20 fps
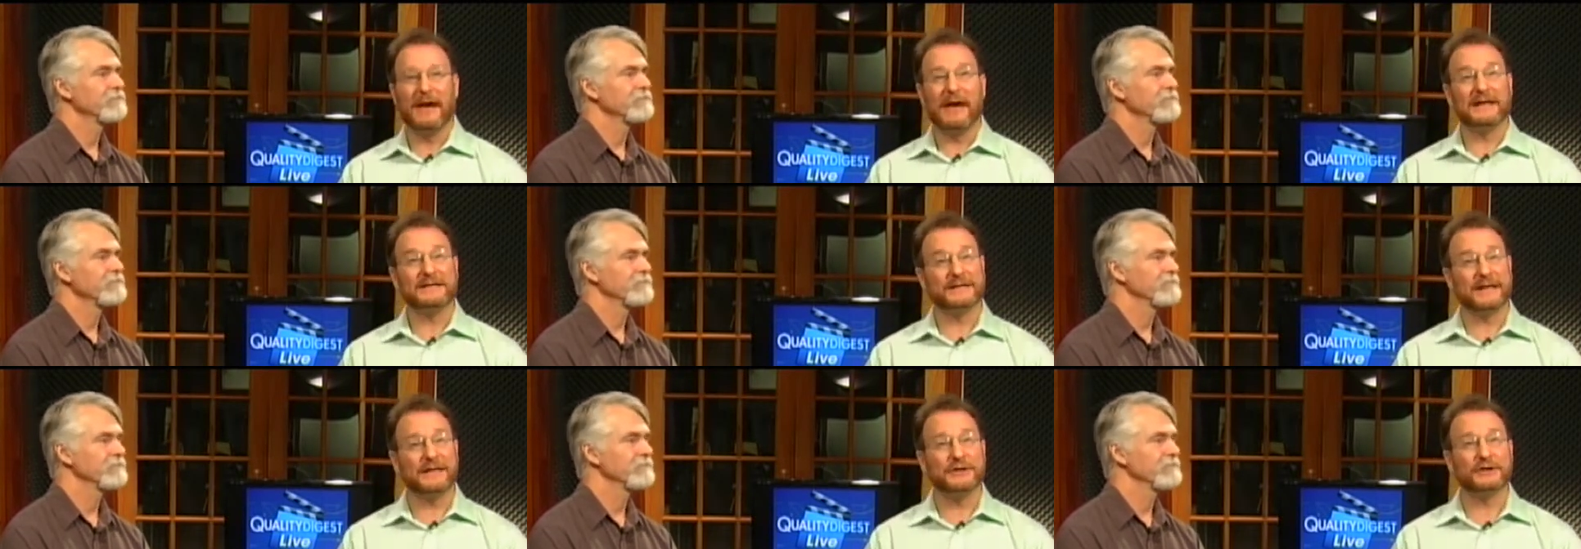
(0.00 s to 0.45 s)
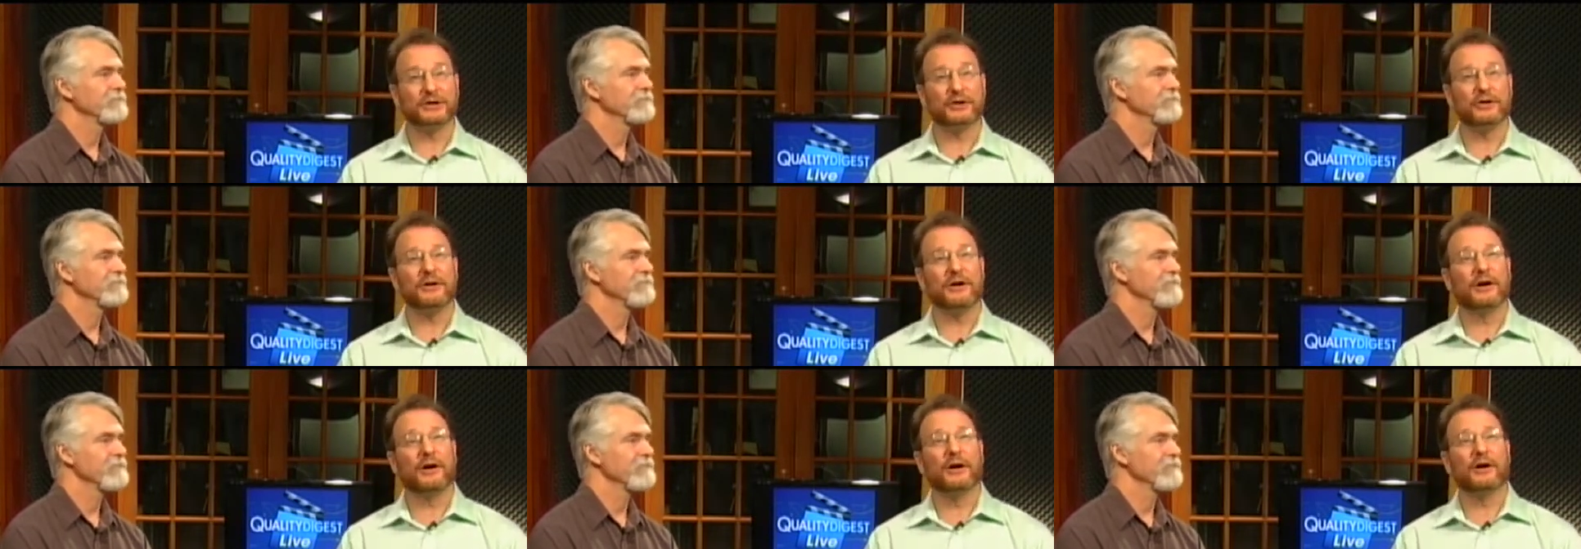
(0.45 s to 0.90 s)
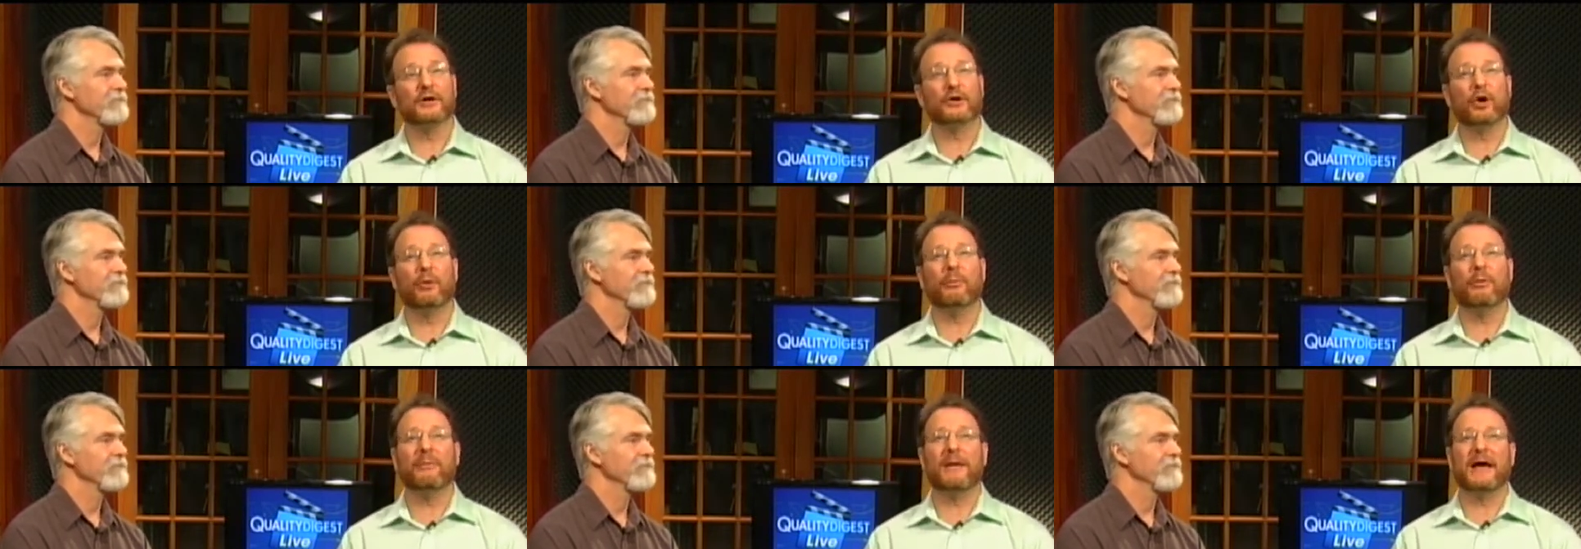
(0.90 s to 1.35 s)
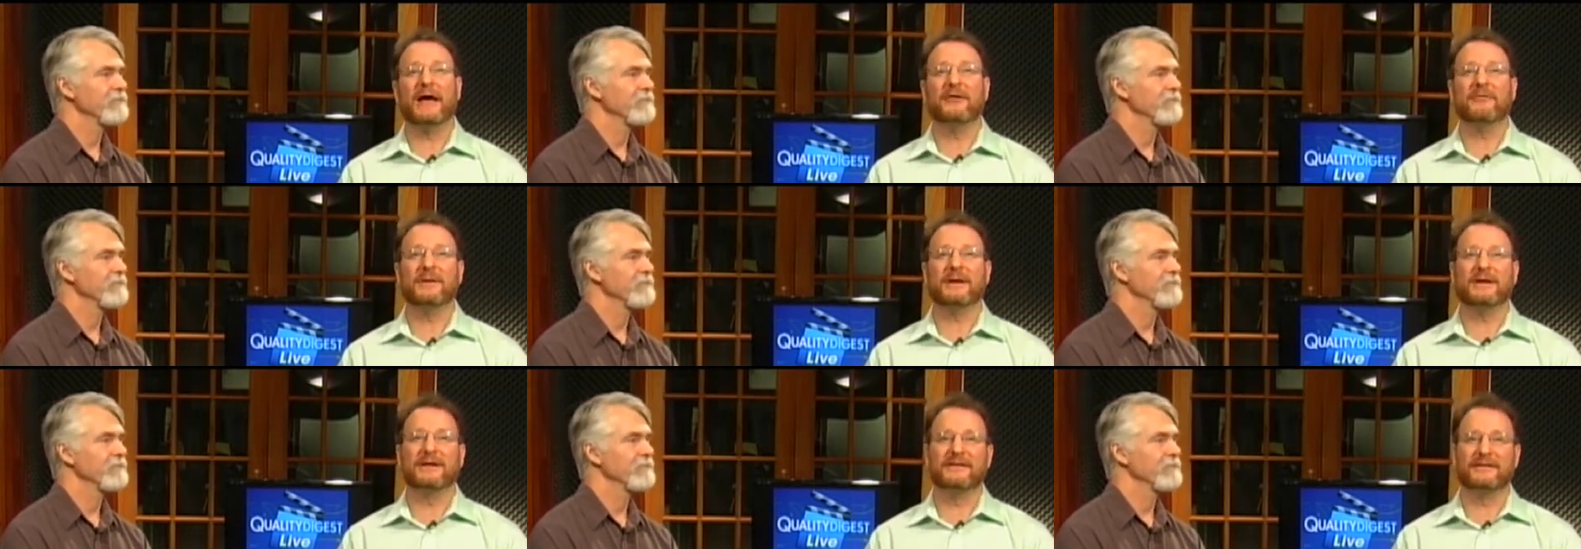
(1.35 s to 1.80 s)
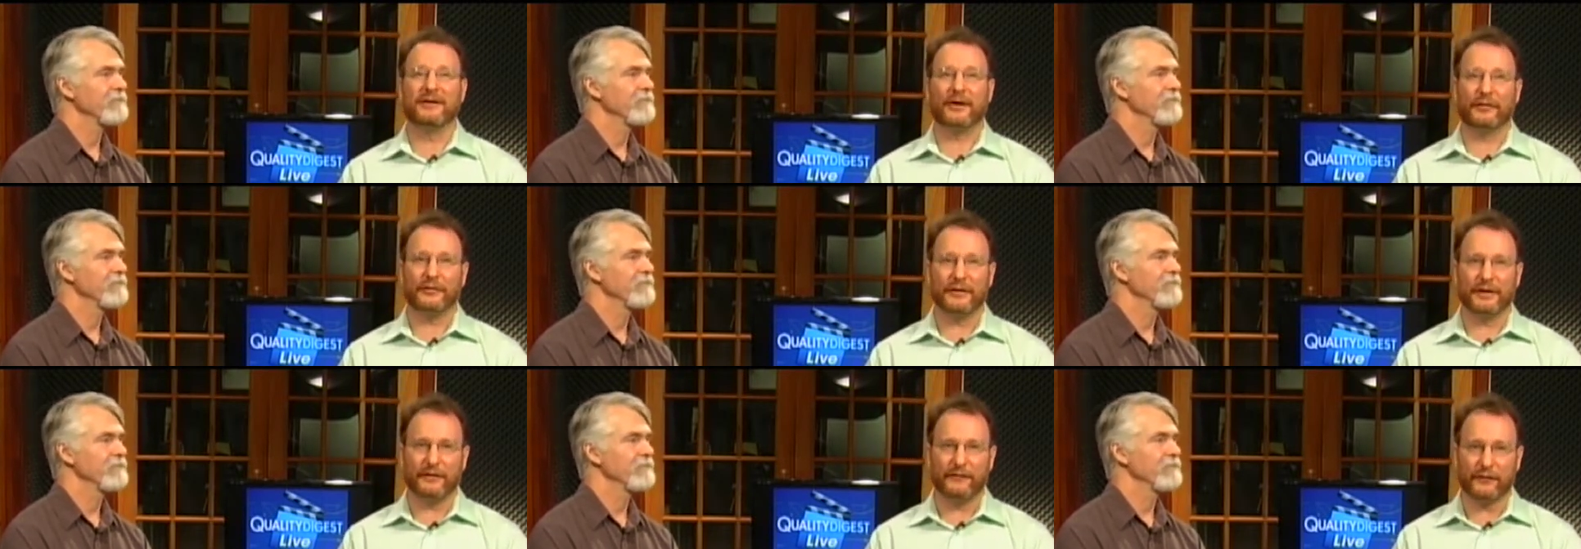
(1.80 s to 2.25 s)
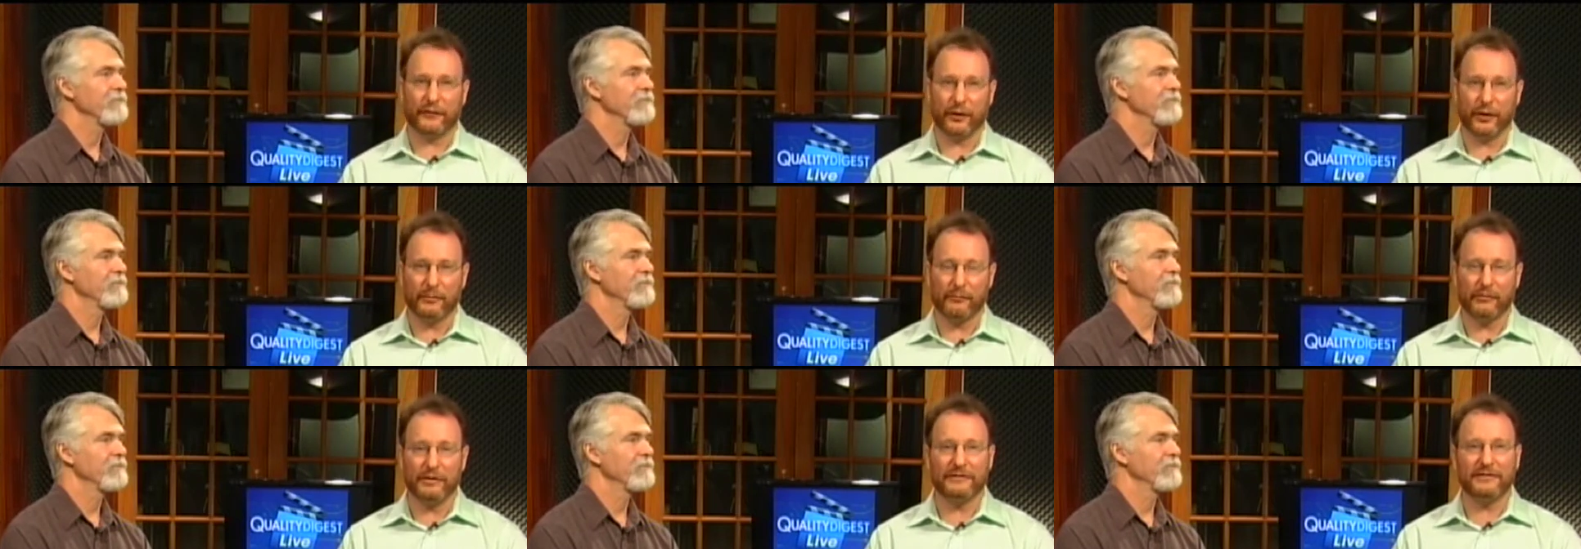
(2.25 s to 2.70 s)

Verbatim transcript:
Speaker 1: Accenture, a global management consulting firm,